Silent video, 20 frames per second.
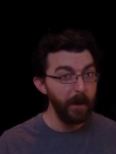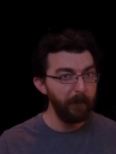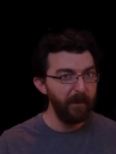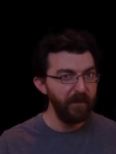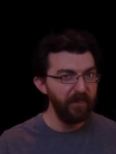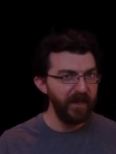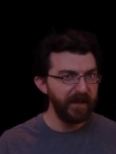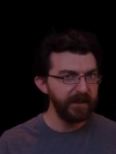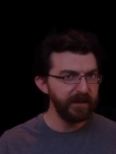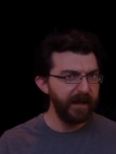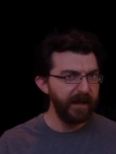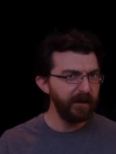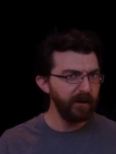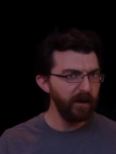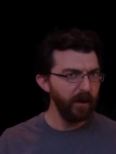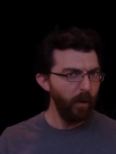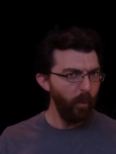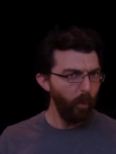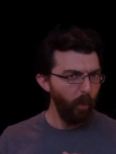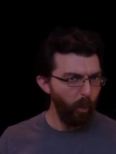but then
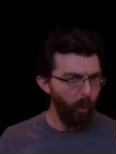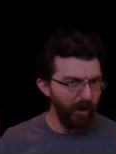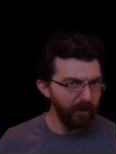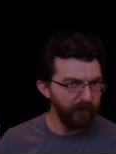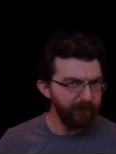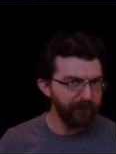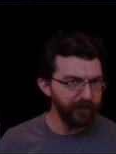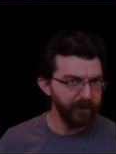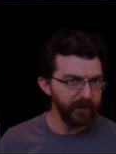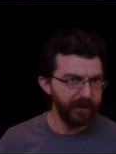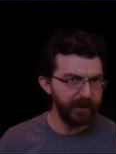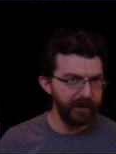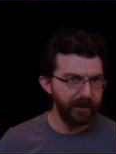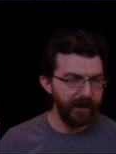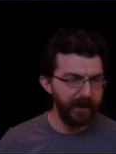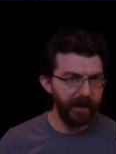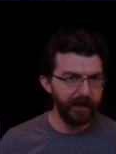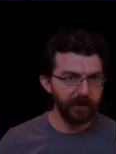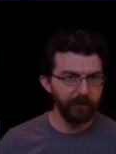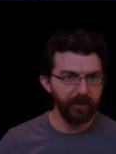later willfully
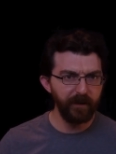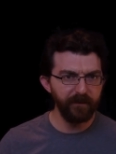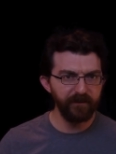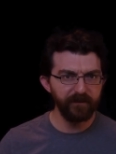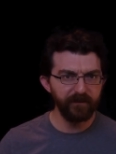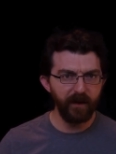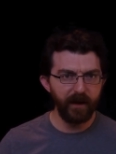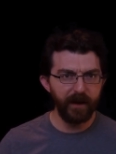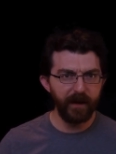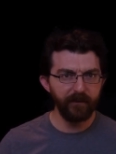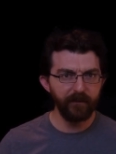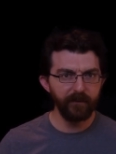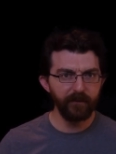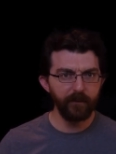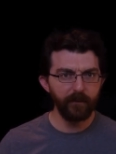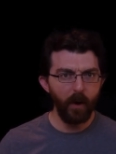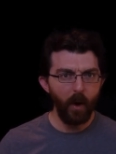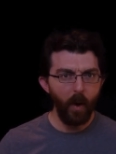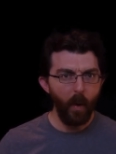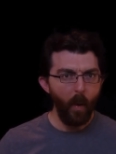ignorant of science,